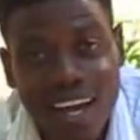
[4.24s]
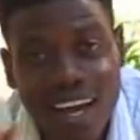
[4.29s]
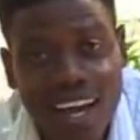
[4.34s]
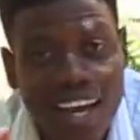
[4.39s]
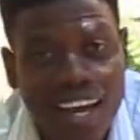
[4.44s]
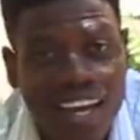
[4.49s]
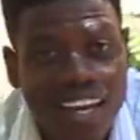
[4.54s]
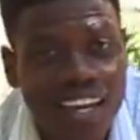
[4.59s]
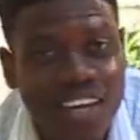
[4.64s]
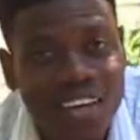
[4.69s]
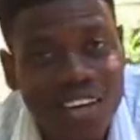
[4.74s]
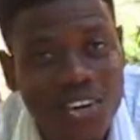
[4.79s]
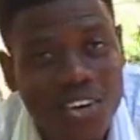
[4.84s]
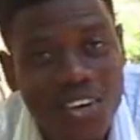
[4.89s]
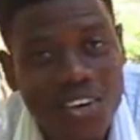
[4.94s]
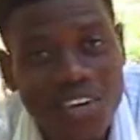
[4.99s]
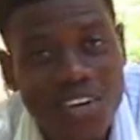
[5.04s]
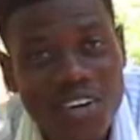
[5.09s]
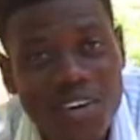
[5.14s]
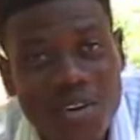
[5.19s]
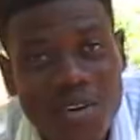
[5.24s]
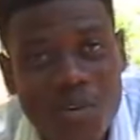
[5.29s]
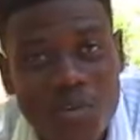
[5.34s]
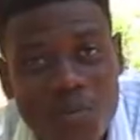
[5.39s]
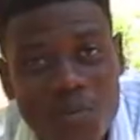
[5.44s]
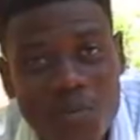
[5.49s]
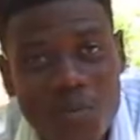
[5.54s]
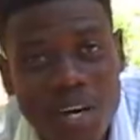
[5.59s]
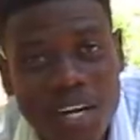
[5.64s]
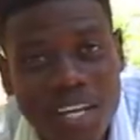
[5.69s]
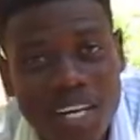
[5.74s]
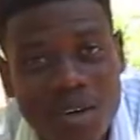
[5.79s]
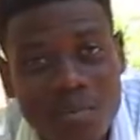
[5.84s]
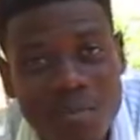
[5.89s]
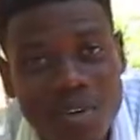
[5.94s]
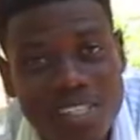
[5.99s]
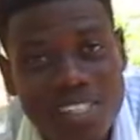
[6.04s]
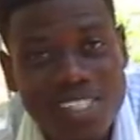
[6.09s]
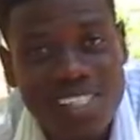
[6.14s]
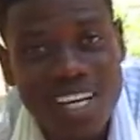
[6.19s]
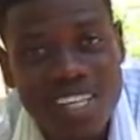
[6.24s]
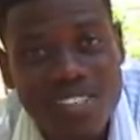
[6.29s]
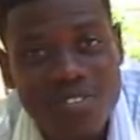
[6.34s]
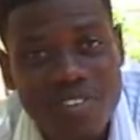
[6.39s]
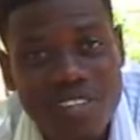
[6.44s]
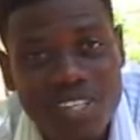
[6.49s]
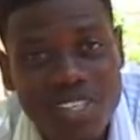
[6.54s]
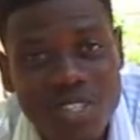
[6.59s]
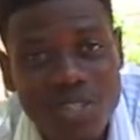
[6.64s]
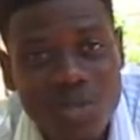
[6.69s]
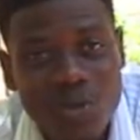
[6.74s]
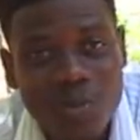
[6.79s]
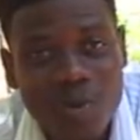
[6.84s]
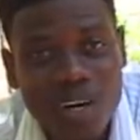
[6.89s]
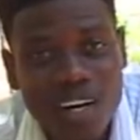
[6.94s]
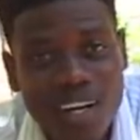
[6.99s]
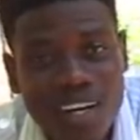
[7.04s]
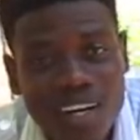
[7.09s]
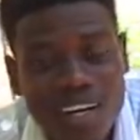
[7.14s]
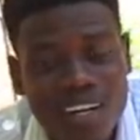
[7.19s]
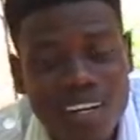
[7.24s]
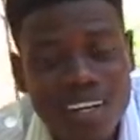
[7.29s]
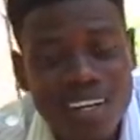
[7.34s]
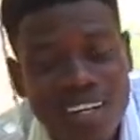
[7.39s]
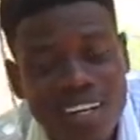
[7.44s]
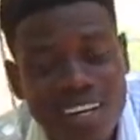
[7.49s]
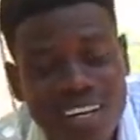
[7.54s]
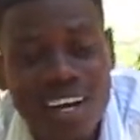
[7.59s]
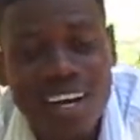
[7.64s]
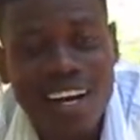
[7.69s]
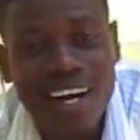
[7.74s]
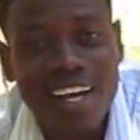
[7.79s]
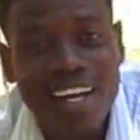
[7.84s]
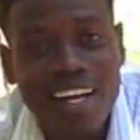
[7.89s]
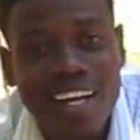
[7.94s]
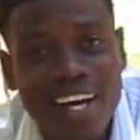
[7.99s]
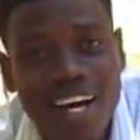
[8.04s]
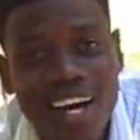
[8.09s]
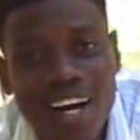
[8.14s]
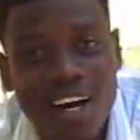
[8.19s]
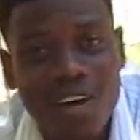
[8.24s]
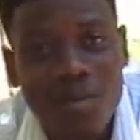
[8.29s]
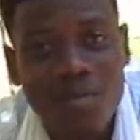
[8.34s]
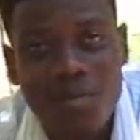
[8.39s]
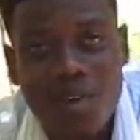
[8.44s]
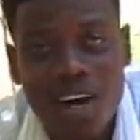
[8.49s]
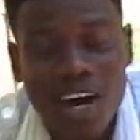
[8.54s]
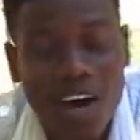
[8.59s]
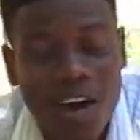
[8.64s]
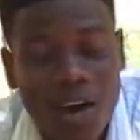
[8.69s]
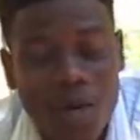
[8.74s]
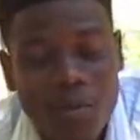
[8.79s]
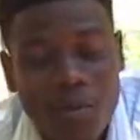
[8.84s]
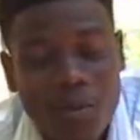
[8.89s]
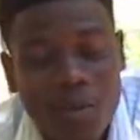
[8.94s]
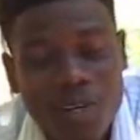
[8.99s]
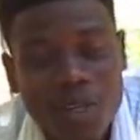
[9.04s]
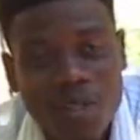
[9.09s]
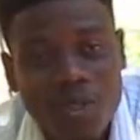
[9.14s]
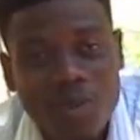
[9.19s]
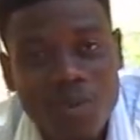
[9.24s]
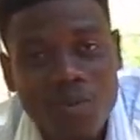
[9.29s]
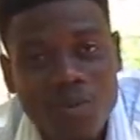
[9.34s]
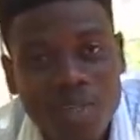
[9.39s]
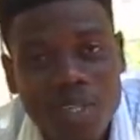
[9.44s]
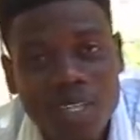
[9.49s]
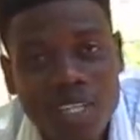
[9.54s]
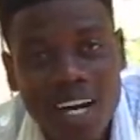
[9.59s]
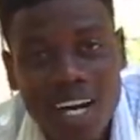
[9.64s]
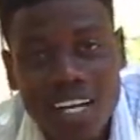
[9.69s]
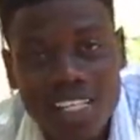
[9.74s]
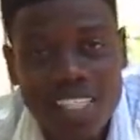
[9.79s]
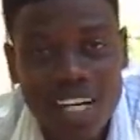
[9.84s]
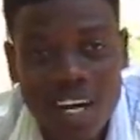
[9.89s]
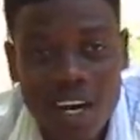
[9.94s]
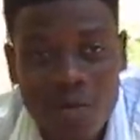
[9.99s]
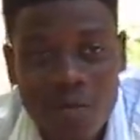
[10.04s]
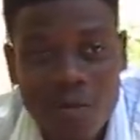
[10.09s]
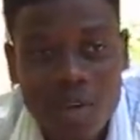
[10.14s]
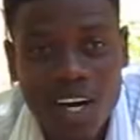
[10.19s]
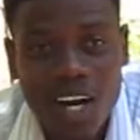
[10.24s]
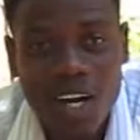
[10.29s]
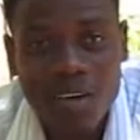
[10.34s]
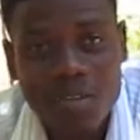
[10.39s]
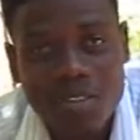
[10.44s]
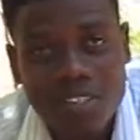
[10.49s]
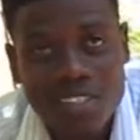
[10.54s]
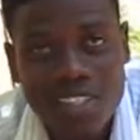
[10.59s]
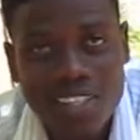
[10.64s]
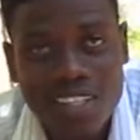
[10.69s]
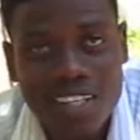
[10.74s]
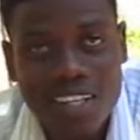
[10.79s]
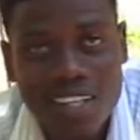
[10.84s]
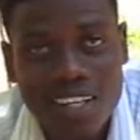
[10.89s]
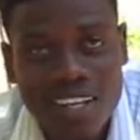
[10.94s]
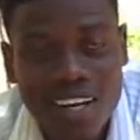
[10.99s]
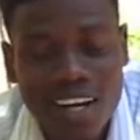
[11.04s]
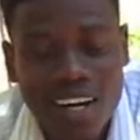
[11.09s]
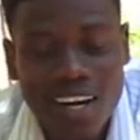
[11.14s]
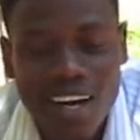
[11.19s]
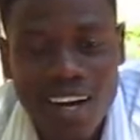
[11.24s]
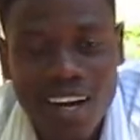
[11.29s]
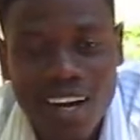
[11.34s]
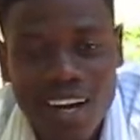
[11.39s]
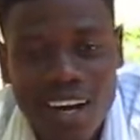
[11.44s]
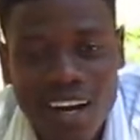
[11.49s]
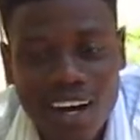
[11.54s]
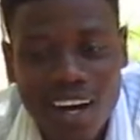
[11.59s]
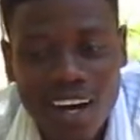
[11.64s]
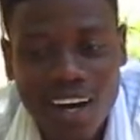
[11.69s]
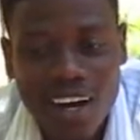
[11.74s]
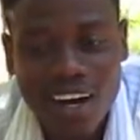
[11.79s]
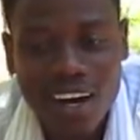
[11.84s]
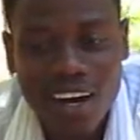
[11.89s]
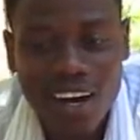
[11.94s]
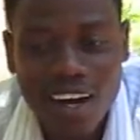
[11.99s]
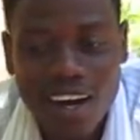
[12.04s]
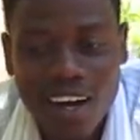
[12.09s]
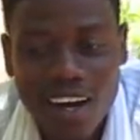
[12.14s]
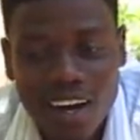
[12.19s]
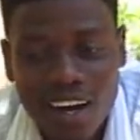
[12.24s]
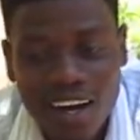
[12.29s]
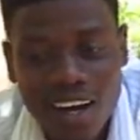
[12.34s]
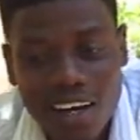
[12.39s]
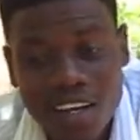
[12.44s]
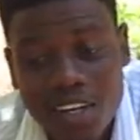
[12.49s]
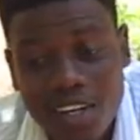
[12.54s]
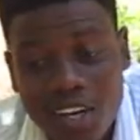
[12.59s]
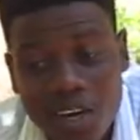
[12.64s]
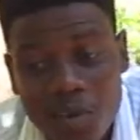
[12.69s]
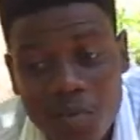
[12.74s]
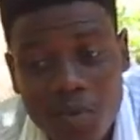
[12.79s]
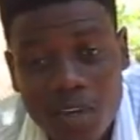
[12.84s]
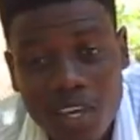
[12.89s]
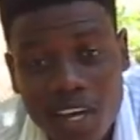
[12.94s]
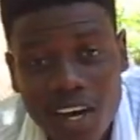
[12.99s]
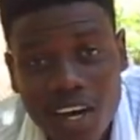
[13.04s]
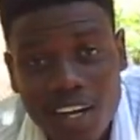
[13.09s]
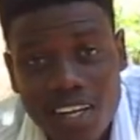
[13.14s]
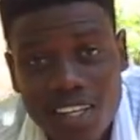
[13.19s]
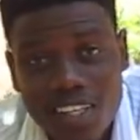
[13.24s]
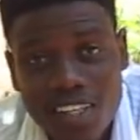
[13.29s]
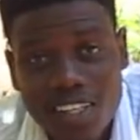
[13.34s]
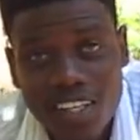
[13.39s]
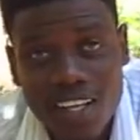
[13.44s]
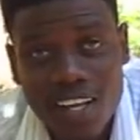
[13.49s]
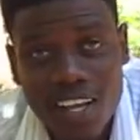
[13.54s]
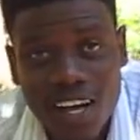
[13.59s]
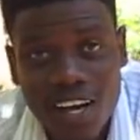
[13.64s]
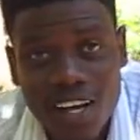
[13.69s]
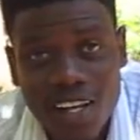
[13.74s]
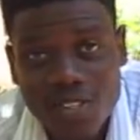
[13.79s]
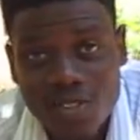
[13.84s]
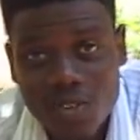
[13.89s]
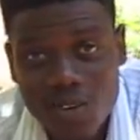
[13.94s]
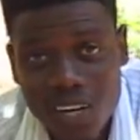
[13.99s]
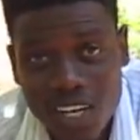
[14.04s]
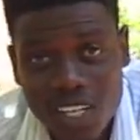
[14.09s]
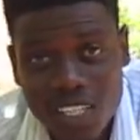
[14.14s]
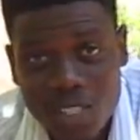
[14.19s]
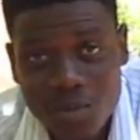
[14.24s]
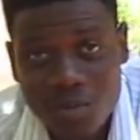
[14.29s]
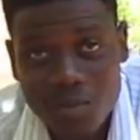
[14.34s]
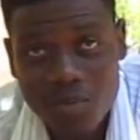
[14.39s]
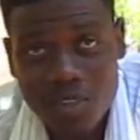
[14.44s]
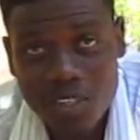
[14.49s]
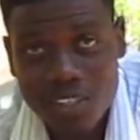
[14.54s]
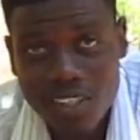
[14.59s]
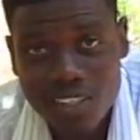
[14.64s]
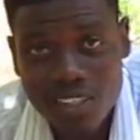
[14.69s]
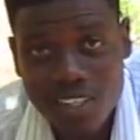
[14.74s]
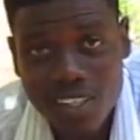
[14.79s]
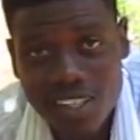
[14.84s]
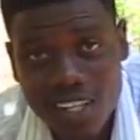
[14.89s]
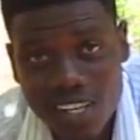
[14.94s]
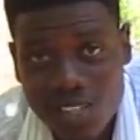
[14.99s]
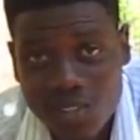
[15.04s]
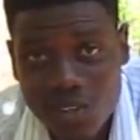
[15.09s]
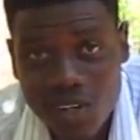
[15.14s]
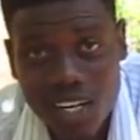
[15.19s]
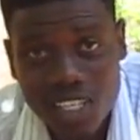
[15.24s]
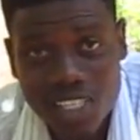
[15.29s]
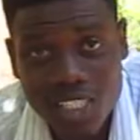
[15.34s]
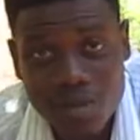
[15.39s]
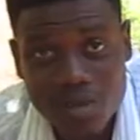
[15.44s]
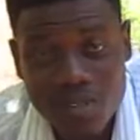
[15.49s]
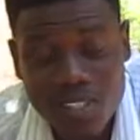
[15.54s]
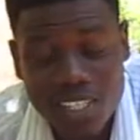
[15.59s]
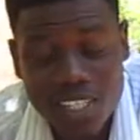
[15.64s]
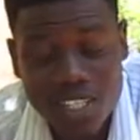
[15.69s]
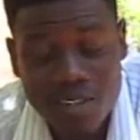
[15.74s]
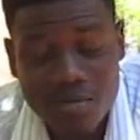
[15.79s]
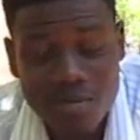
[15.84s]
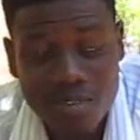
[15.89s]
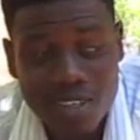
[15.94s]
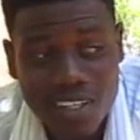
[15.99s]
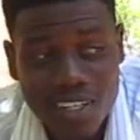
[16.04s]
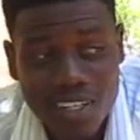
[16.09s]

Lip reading: Hi, my name is Nasri Juma, and I'm happy to be at Happy House. I came here in a scholarship scheme,